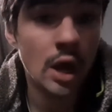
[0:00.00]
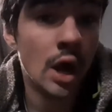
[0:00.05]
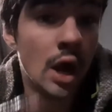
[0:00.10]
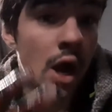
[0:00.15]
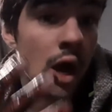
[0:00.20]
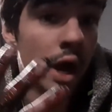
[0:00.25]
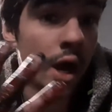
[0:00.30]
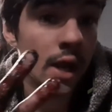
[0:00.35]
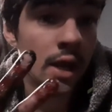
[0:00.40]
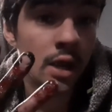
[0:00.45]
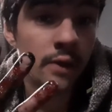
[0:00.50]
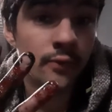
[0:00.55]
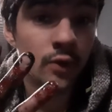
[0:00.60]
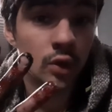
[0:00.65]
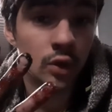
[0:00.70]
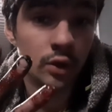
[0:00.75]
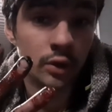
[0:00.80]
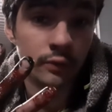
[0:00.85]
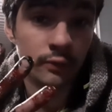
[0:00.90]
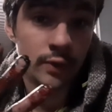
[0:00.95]
I have a
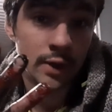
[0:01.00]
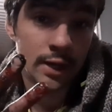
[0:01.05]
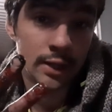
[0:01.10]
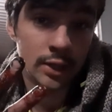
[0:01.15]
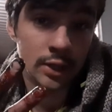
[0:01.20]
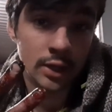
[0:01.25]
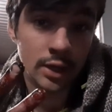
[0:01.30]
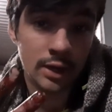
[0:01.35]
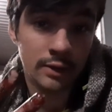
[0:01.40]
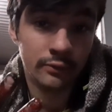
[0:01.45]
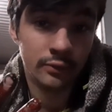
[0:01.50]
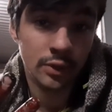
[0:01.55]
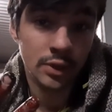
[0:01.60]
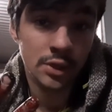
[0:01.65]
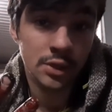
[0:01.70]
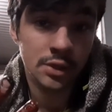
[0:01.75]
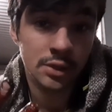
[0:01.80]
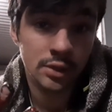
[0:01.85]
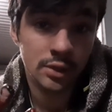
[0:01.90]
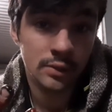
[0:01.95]
lot of color coverage.